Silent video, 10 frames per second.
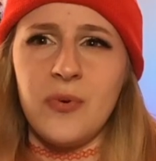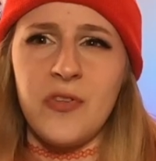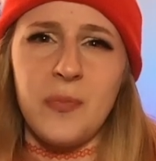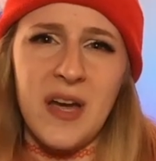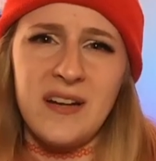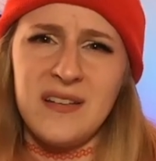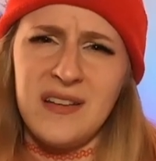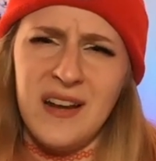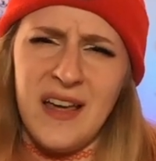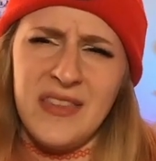
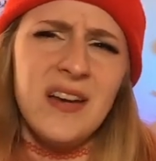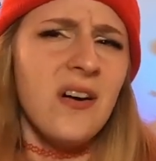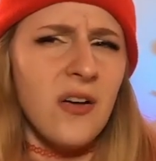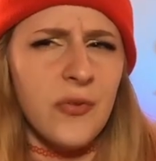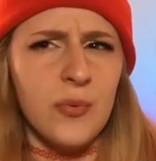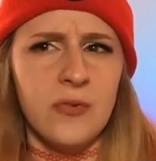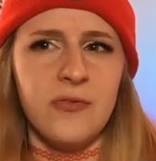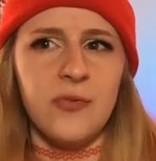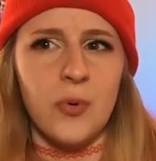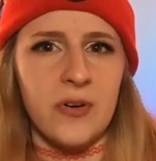respected and I think also
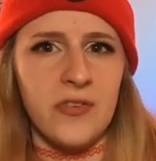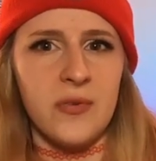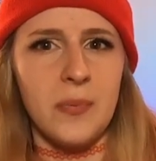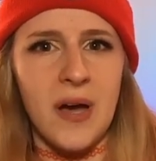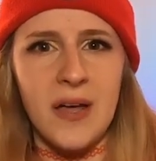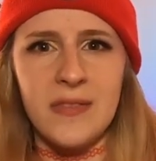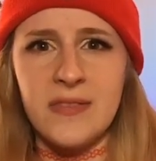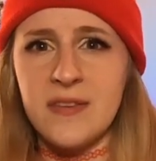enforced by